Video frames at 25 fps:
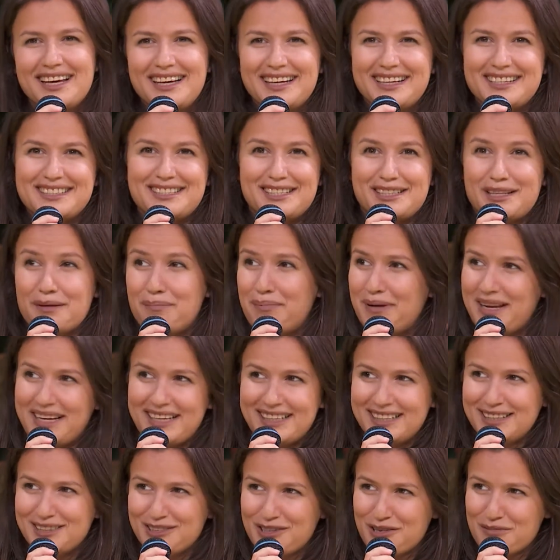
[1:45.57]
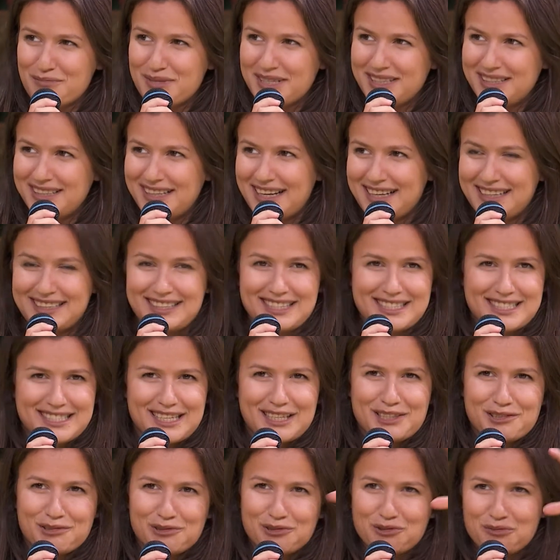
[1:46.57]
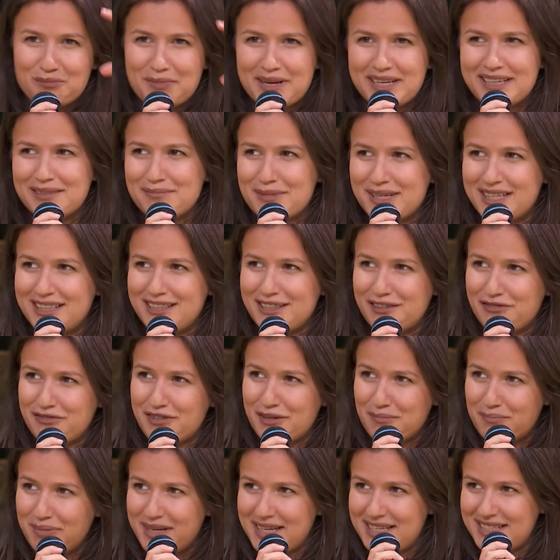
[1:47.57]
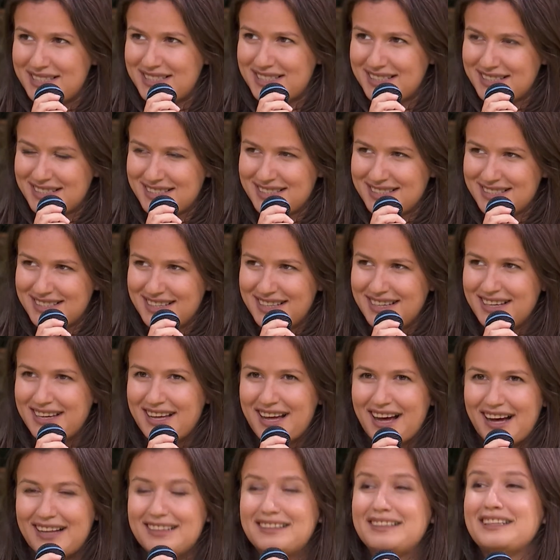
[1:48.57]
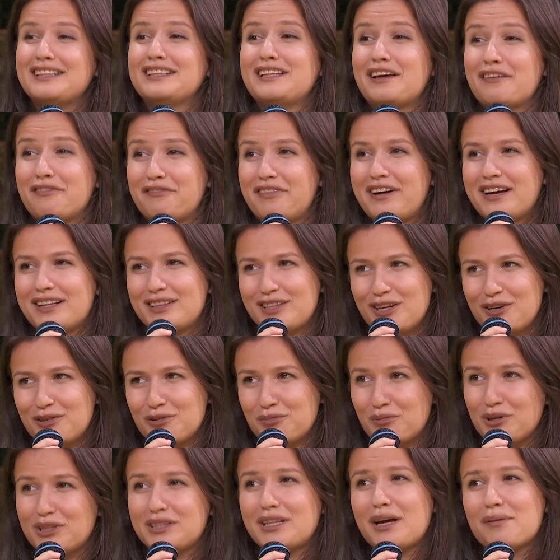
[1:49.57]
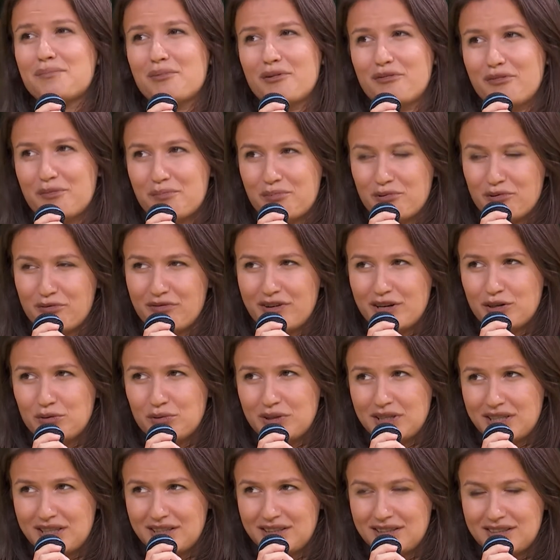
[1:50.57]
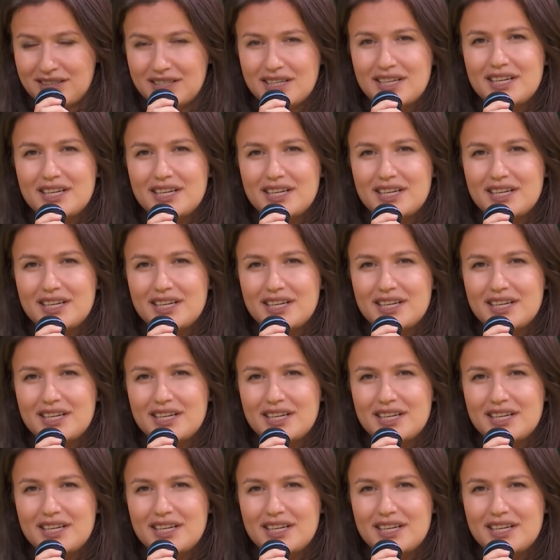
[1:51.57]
Is it the planning committee? Like, they send you to many, many different places until they find out what type of approval you need.